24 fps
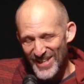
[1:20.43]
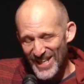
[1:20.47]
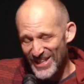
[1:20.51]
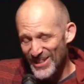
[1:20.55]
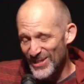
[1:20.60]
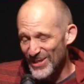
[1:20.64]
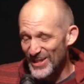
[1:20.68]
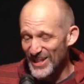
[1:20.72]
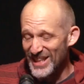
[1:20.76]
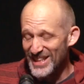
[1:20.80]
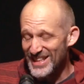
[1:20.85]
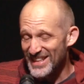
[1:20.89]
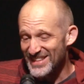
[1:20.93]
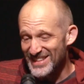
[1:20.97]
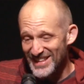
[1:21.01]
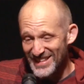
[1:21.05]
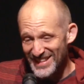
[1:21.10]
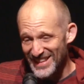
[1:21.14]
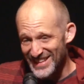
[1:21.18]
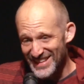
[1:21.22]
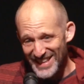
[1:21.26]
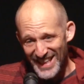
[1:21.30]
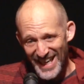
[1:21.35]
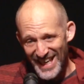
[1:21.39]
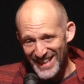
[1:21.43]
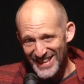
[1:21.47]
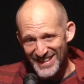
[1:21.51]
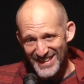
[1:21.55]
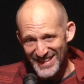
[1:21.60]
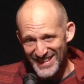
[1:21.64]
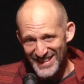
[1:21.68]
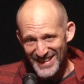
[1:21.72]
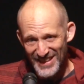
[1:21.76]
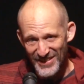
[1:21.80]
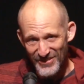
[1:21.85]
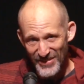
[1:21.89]
I thought this is a
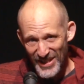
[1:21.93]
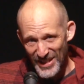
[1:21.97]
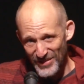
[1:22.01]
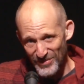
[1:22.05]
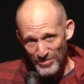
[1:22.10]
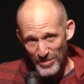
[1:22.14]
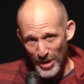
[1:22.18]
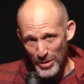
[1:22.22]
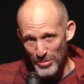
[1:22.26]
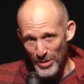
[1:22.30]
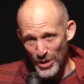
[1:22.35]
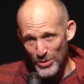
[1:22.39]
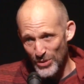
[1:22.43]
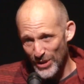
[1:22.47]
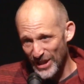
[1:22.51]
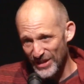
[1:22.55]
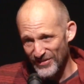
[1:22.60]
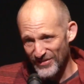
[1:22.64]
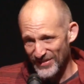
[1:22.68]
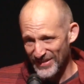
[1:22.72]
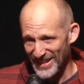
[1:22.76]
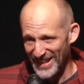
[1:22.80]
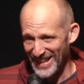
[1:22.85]
sanctioned event by my wife,